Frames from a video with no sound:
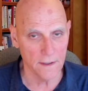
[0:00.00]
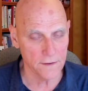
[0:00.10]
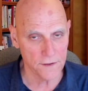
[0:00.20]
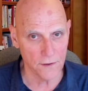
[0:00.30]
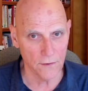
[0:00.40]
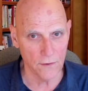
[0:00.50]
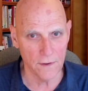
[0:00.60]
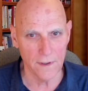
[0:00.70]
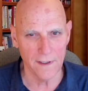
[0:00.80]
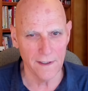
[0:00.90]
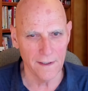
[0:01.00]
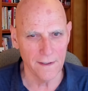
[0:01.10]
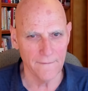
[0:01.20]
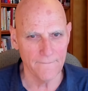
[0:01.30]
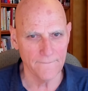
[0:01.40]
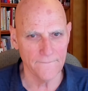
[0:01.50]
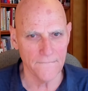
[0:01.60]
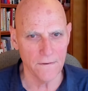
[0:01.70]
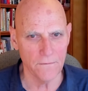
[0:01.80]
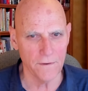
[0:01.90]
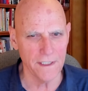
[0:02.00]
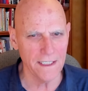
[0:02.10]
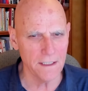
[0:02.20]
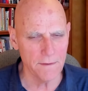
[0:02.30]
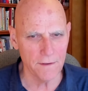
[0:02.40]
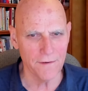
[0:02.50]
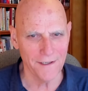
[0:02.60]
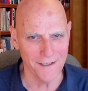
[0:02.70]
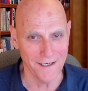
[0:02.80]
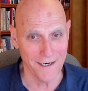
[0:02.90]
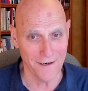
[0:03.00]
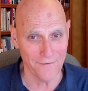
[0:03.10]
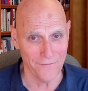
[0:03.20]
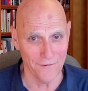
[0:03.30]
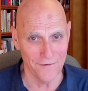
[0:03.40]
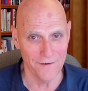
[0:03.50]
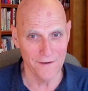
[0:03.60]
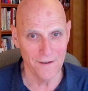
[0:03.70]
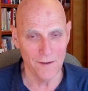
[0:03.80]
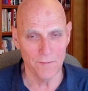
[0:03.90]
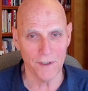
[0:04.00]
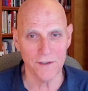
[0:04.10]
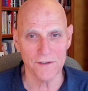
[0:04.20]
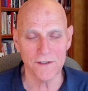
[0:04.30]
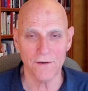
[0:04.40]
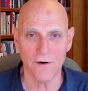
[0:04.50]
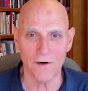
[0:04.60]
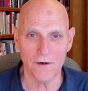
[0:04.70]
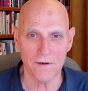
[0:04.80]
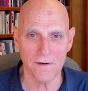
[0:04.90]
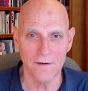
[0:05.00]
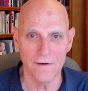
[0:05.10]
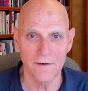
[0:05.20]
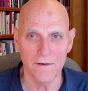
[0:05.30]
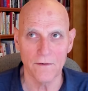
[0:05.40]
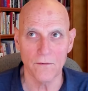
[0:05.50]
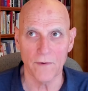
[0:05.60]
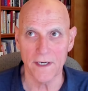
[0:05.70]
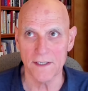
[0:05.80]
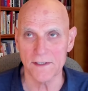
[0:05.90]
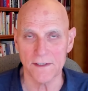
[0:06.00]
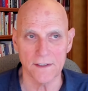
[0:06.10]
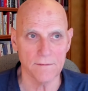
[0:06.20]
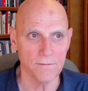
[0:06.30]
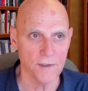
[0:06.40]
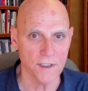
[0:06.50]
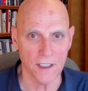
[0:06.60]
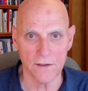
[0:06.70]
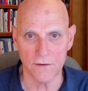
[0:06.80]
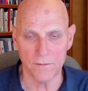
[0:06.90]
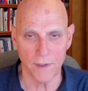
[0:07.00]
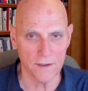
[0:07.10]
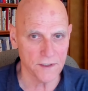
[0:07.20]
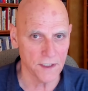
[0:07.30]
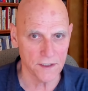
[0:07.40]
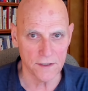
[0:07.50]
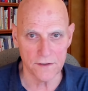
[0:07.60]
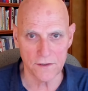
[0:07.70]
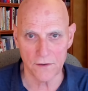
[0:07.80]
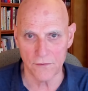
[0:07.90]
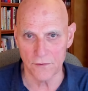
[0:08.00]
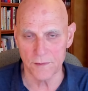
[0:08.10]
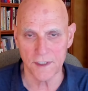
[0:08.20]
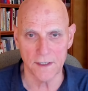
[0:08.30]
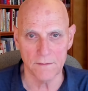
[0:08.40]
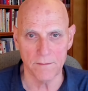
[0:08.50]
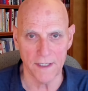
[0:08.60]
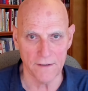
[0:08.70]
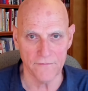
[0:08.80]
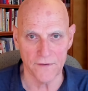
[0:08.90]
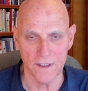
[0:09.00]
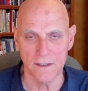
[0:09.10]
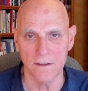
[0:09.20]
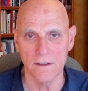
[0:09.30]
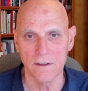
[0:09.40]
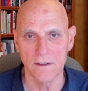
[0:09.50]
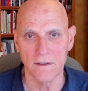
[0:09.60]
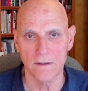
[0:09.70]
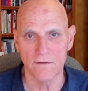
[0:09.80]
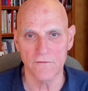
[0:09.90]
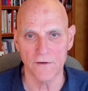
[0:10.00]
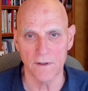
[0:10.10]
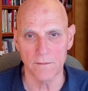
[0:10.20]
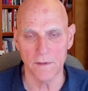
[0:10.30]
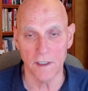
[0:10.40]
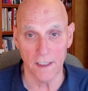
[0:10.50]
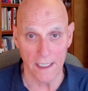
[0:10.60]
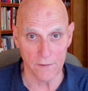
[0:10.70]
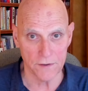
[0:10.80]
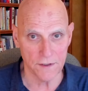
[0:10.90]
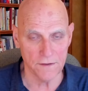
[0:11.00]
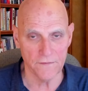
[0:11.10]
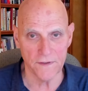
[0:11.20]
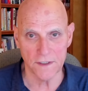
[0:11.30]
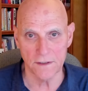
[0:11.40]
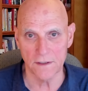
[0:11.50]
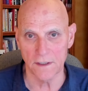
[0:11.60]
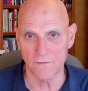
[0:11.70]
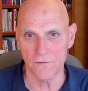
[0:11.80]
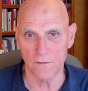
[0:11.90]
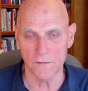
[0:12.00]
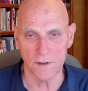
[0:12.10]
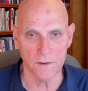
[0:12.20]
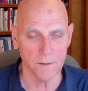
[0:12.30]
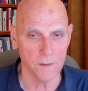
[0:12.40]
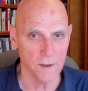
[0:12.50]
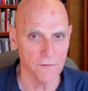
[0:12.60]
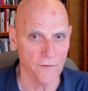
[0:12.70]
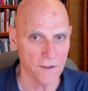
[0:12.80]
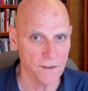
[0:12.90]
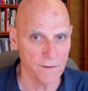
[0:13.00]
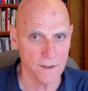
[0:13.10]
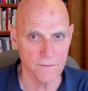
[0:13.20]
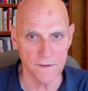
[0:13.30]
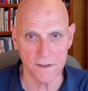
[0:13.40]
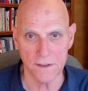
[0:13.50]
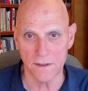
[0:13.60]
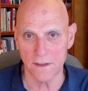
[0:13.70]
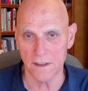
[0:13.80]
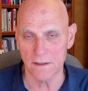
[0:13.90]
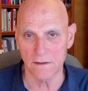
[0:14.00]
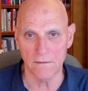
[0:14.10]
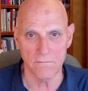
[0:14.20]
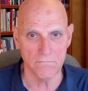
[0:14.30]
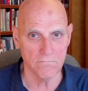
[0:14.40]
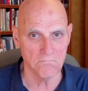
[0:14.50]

So we need to be really careful, because there are ways that particular politicians or groups can benefit from a language of division and from deliberately fostering division, and